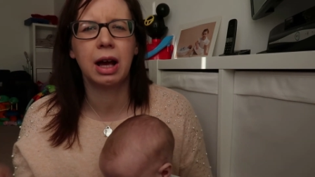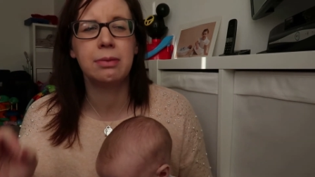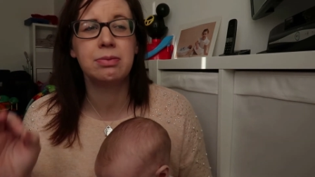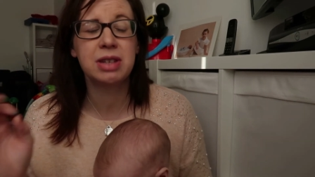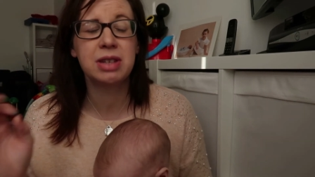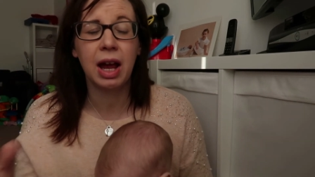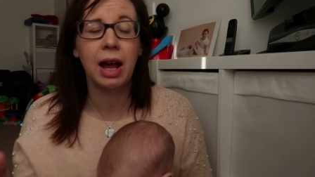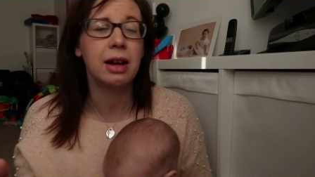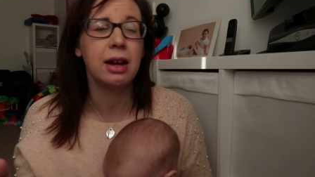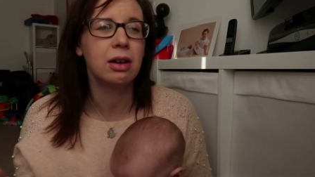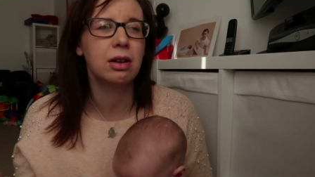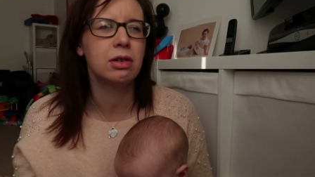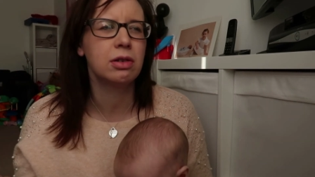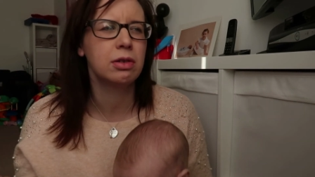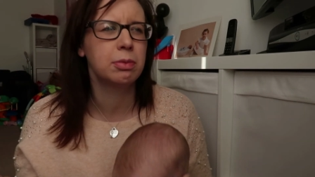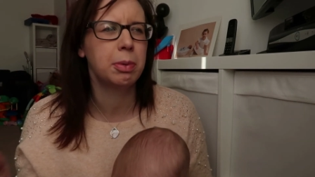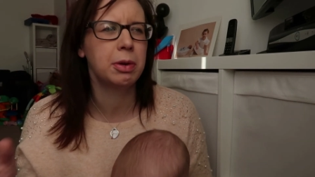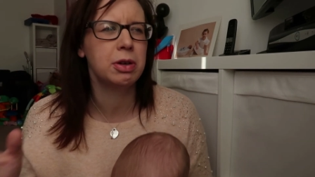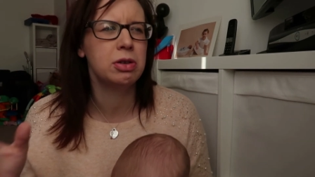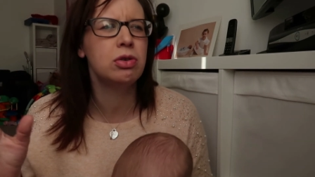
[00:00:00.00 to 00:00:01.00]
I'm
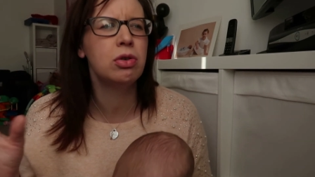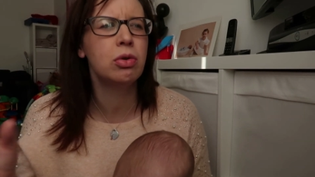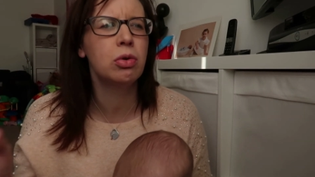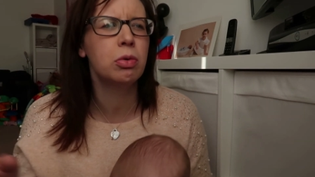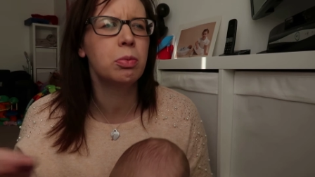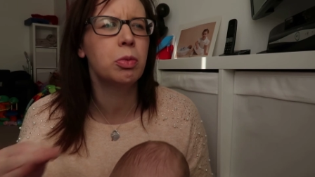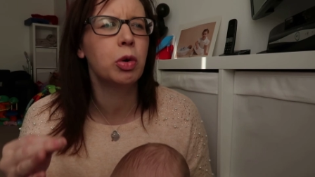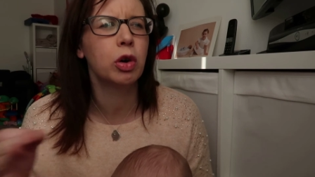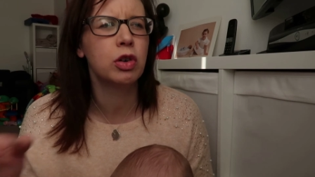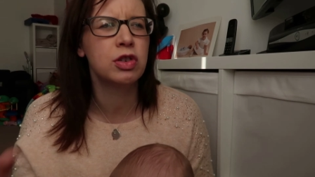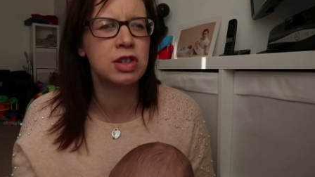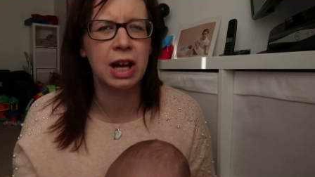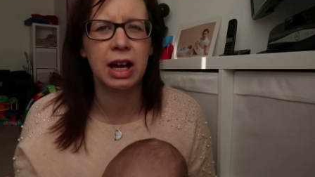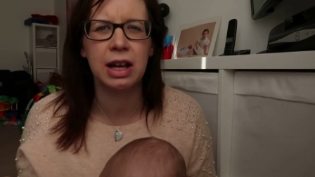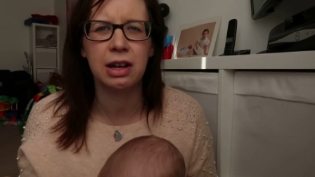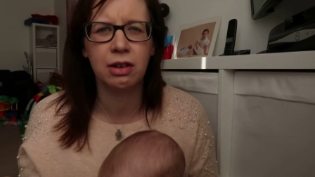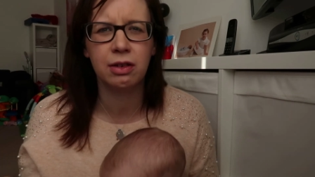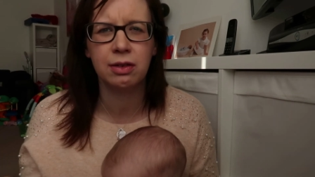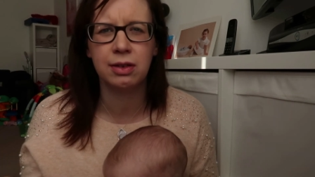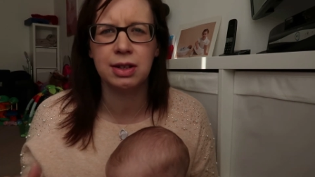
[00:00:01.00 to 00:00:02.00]
tired, but no more
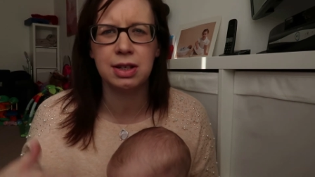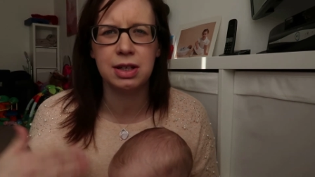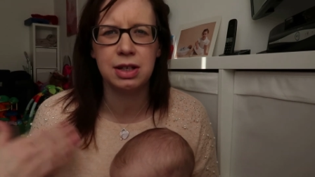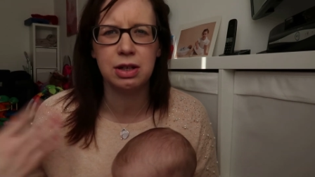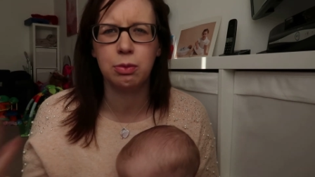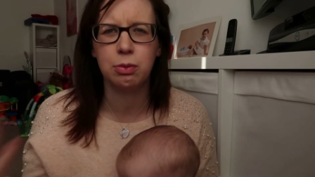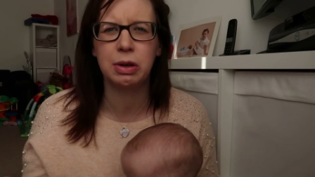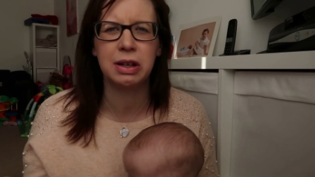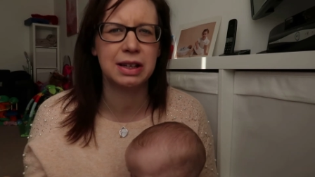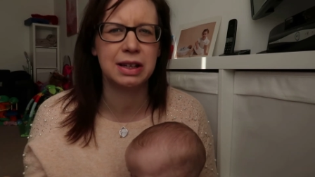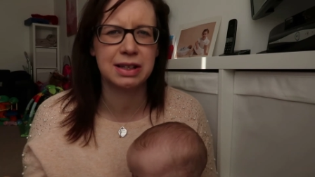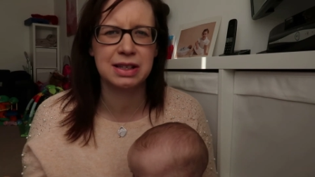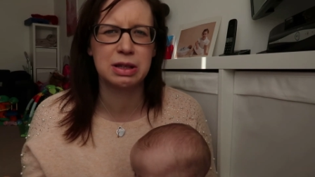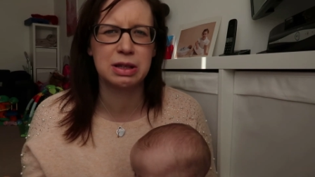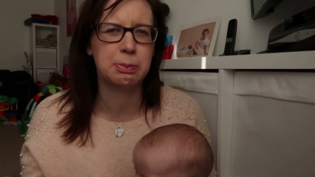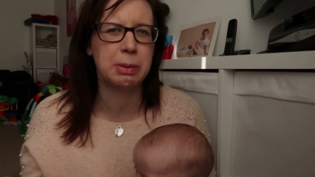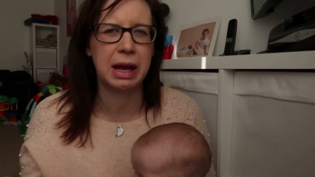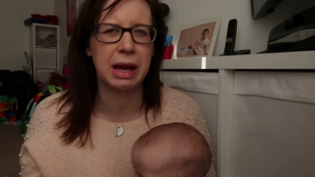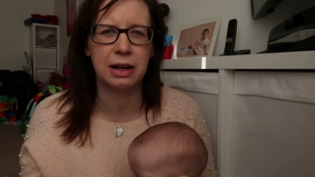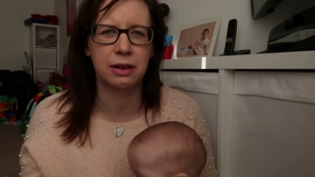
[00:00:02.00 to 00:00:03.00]
tired than you would
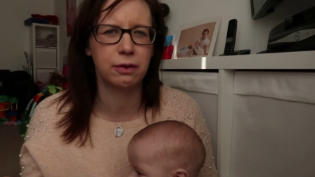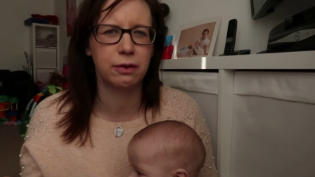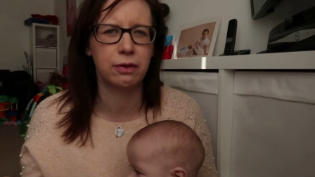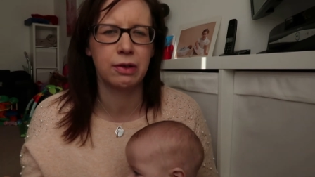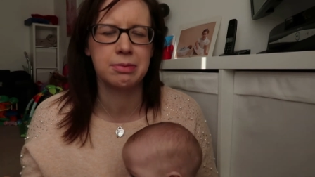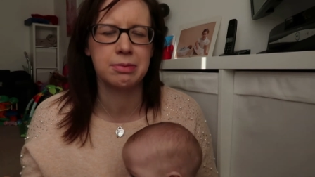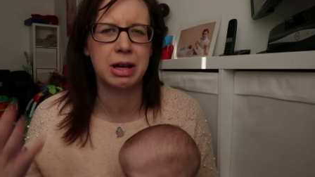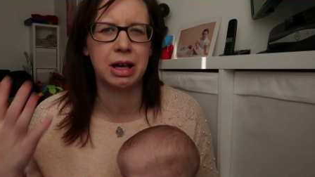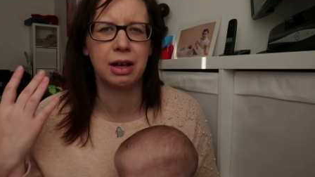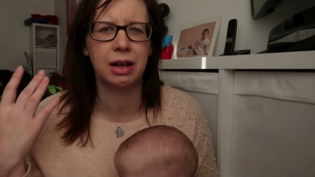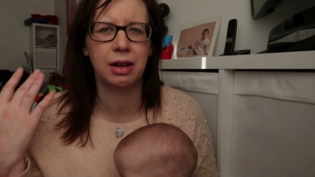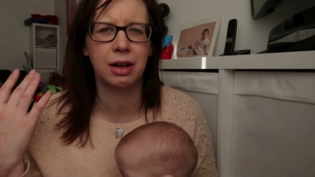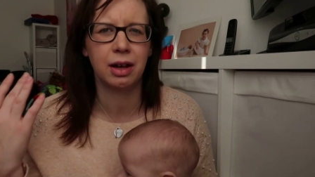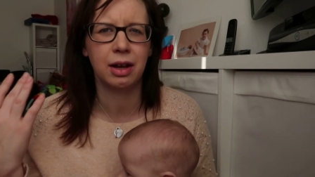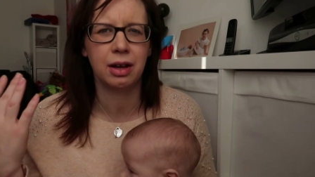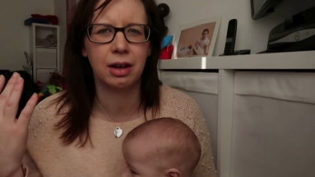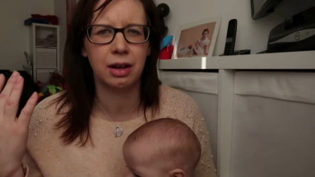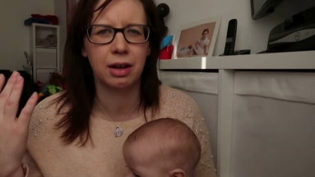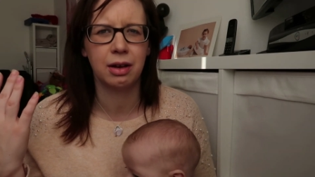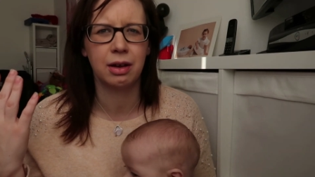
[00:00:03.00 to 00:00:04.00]
expect from
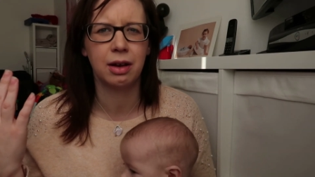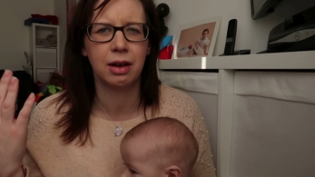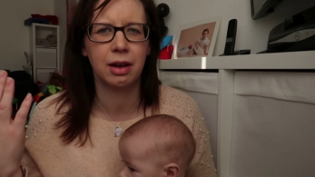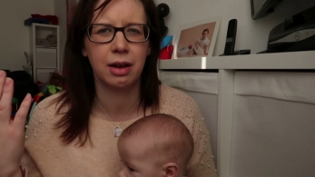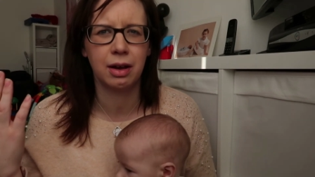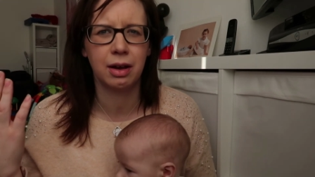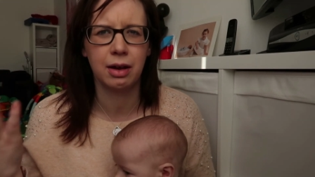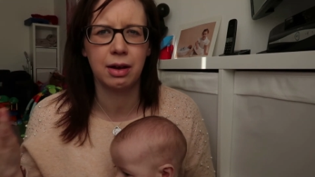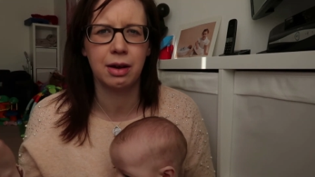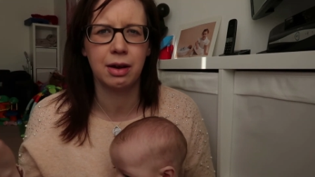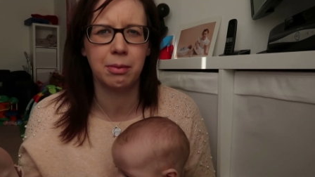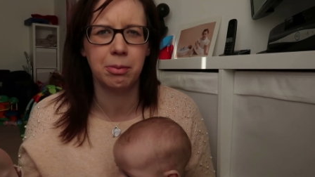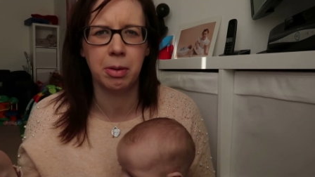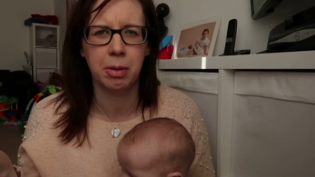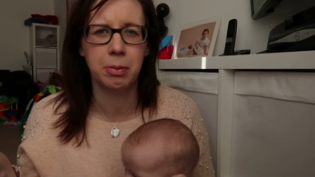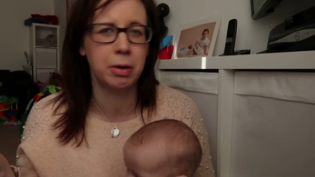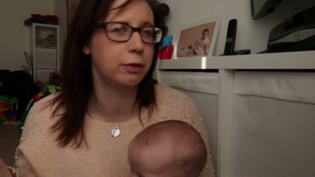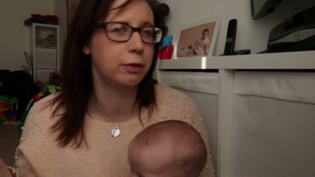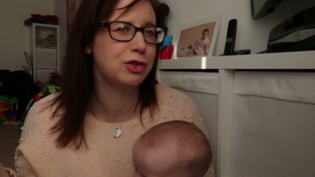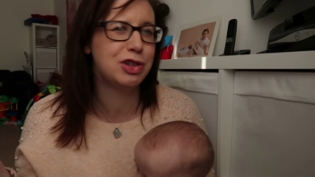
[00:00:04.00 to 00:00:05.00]
a
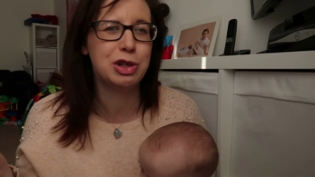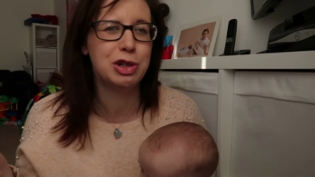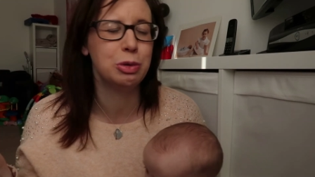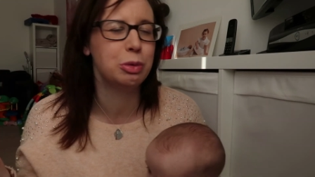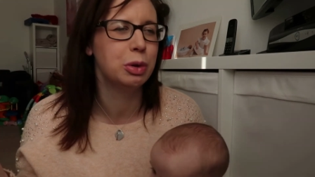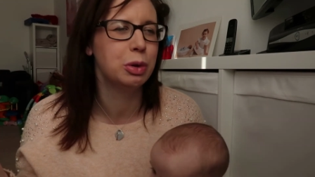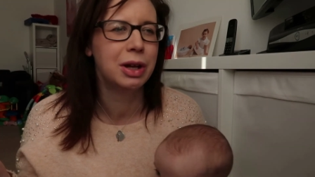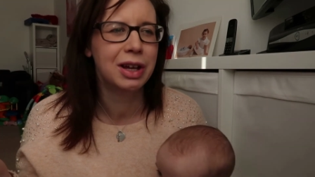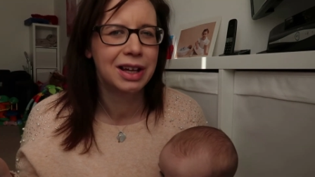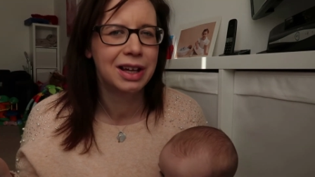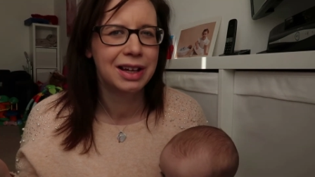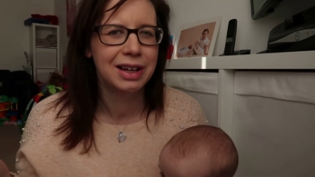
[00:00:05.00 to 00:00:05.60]
mum of two